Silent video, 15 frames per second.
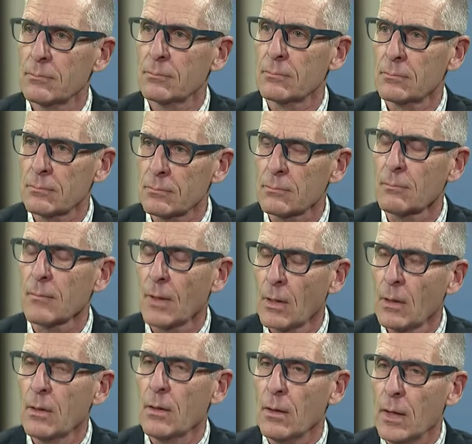Hmm.
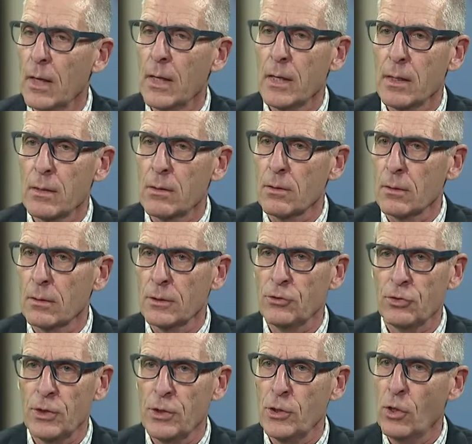And
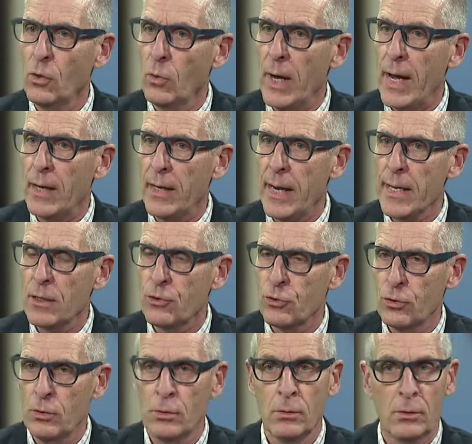Elisa, you know, at
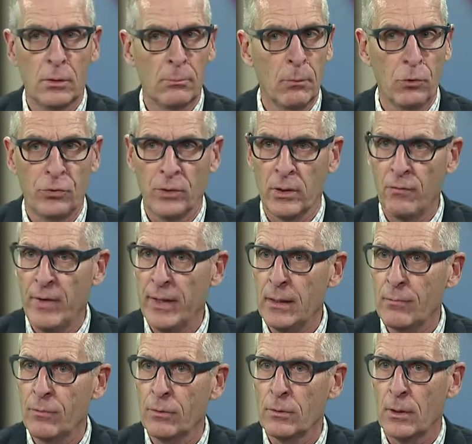ASU, the most
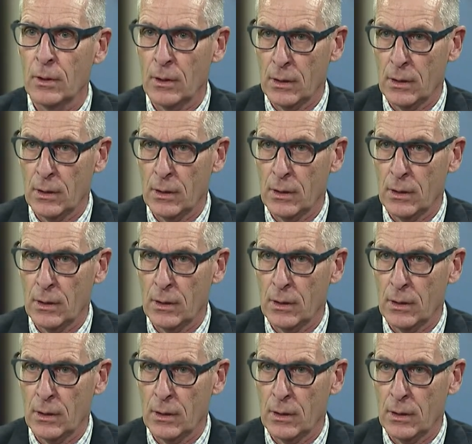innovative uh,